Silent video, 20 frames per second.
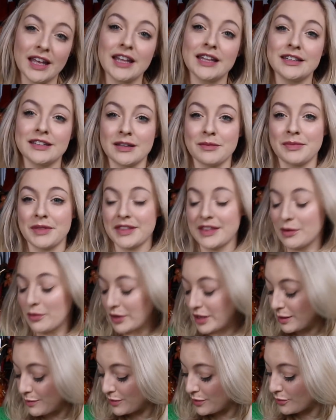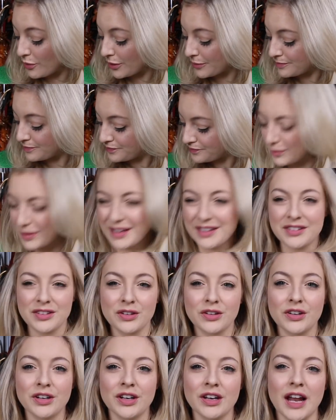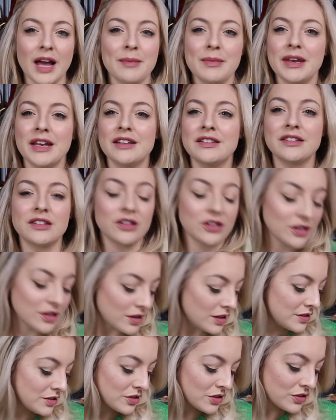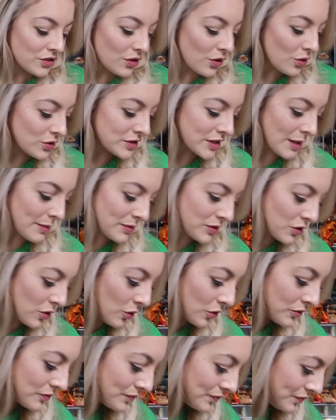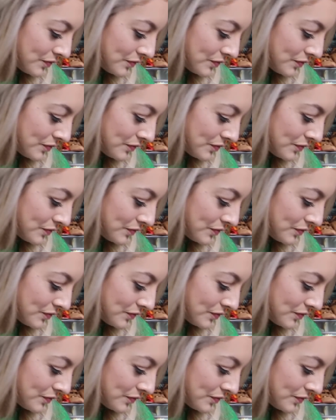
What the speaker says: in something that will keep you warm. Plus they're good, I mean it's good the whole time it's cold.